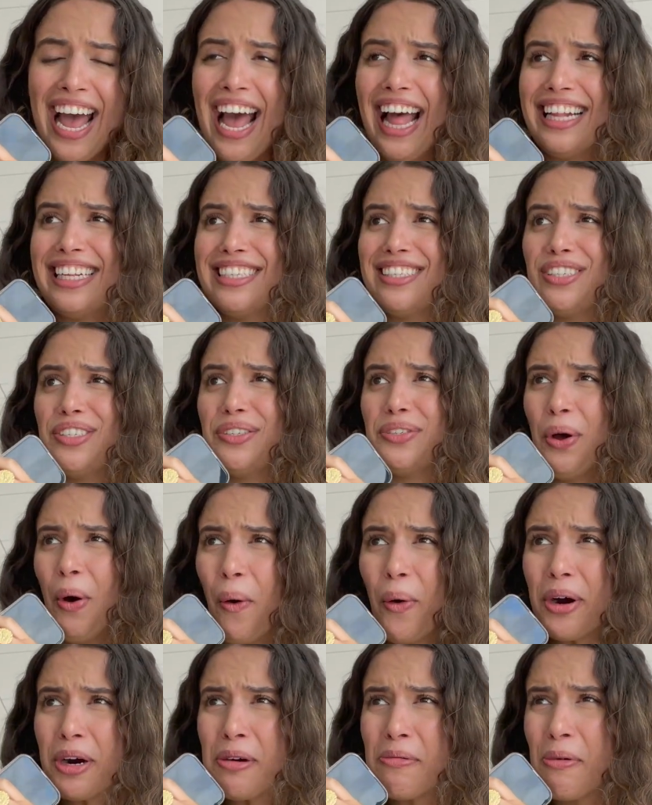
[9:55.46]
This is
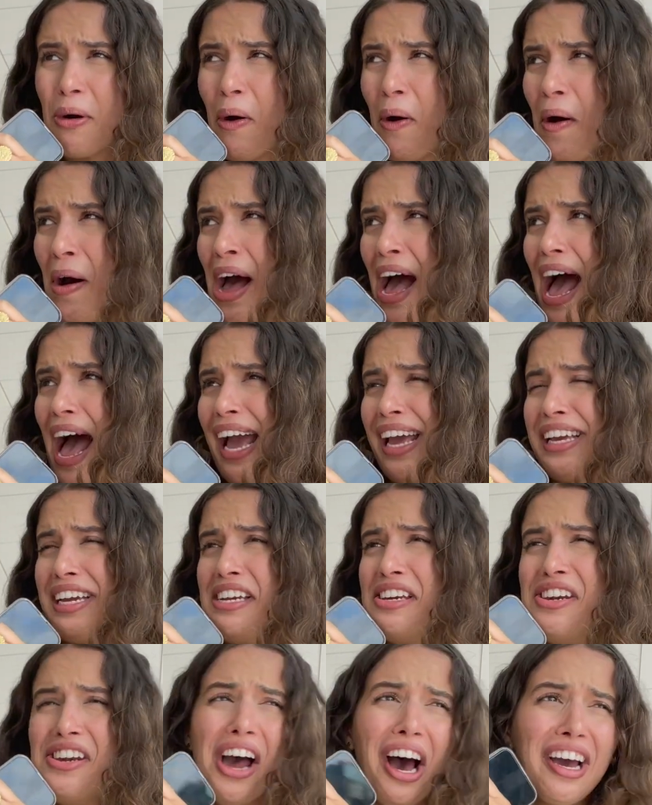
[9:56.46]
horrible. I
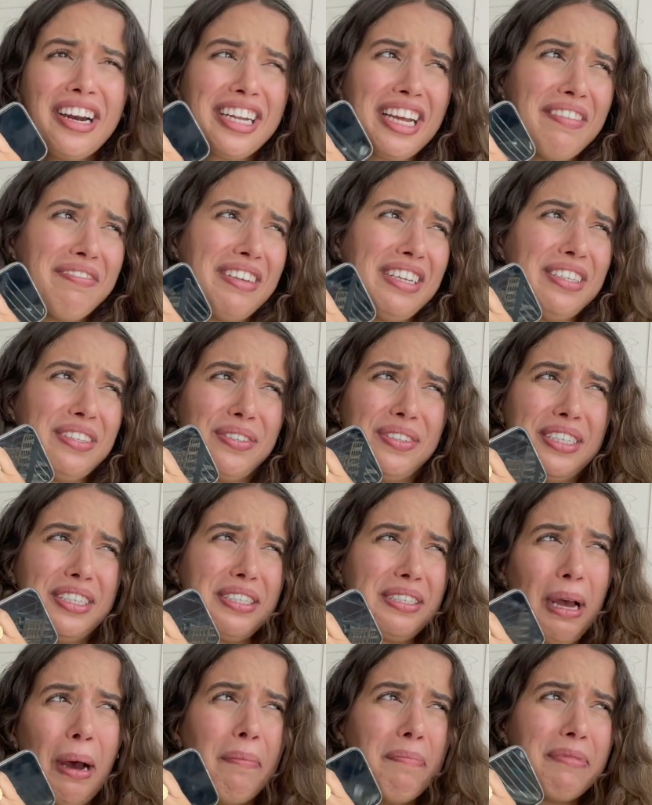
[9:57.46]
cannot give it to this
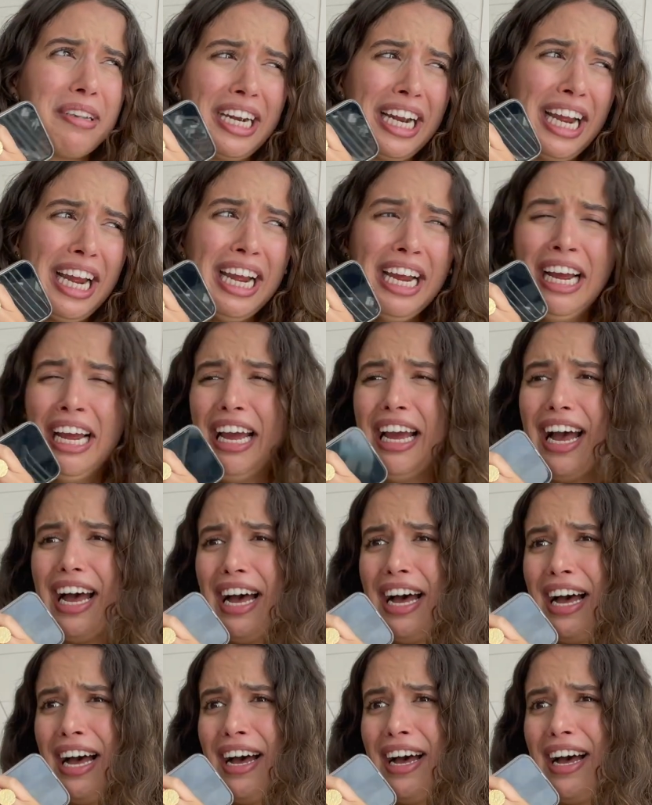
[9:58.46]
company.
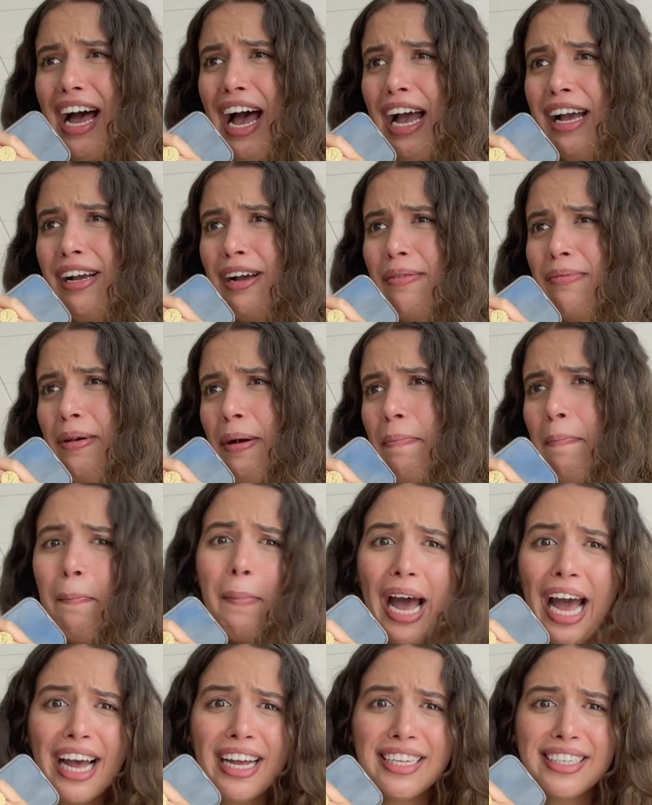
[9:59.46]
I am a
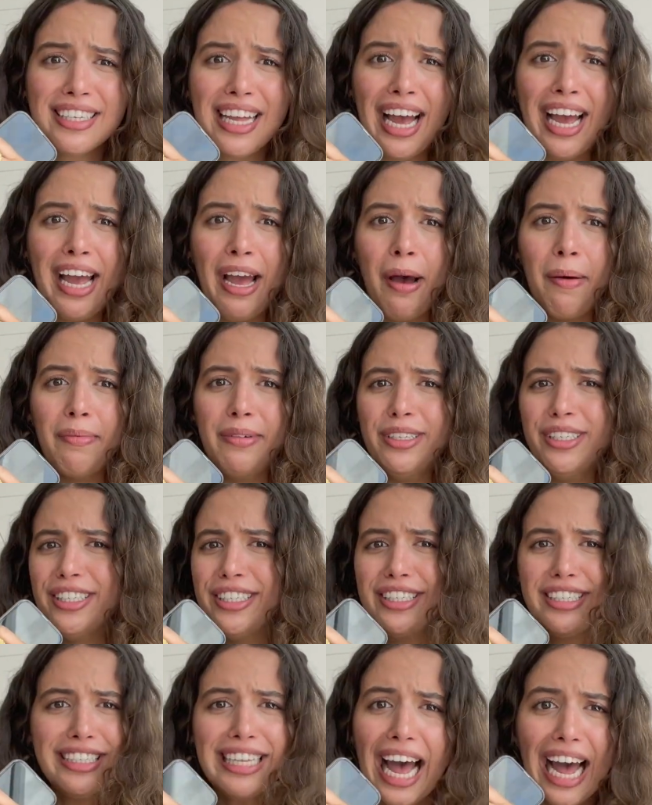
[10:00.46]
mess. I am a
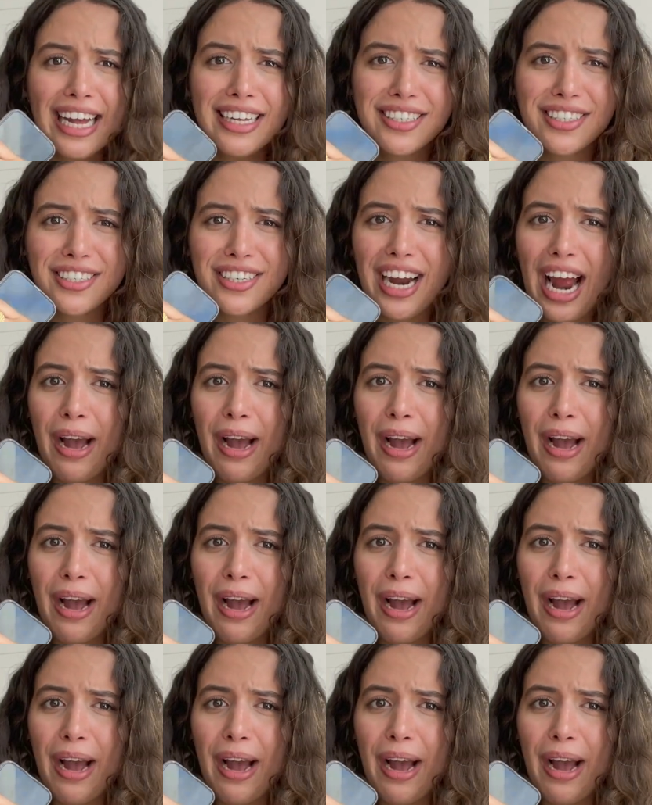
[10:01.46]
disaster.